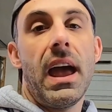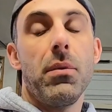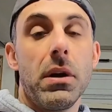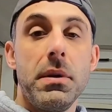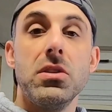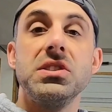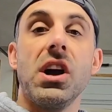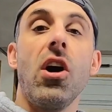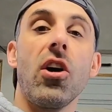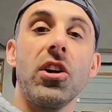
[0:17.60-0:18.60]
And we're going to be
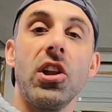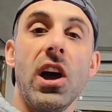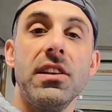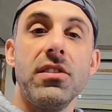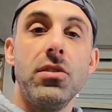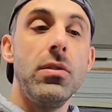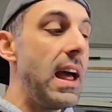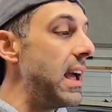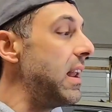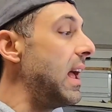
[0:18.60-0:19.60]
using a hard line to do
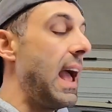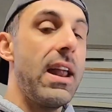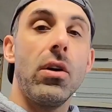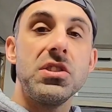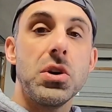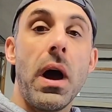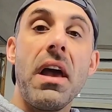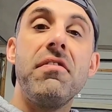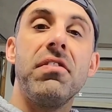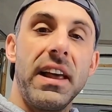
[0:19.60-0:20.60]
that and also
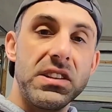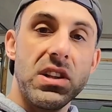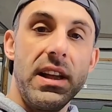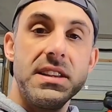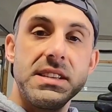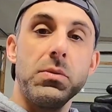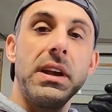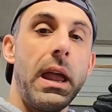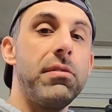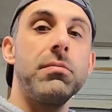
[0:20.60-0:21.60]
a flex line. This
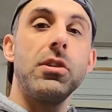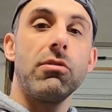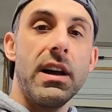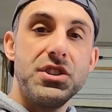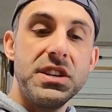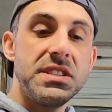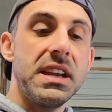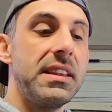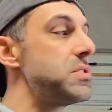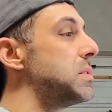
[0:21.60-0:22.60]
one came from
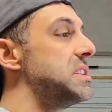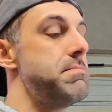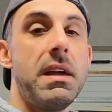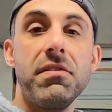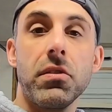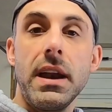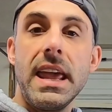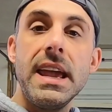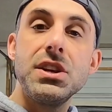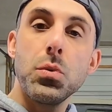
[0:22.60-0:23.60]
Garagistic. This one is meant for an
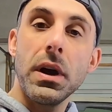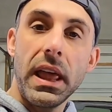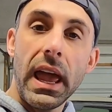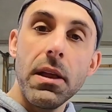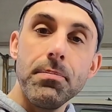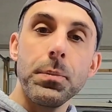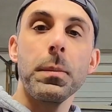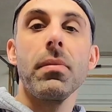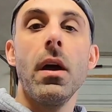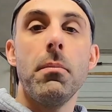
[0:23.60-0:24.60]

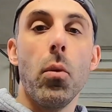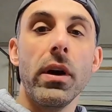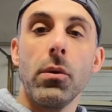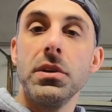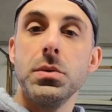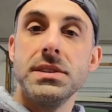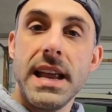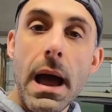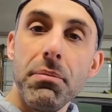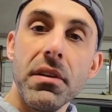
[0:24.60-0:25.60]
E28, but we're going to
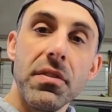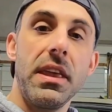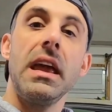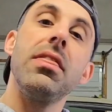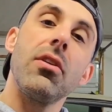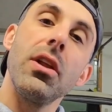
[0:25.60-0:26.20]
adapt it for the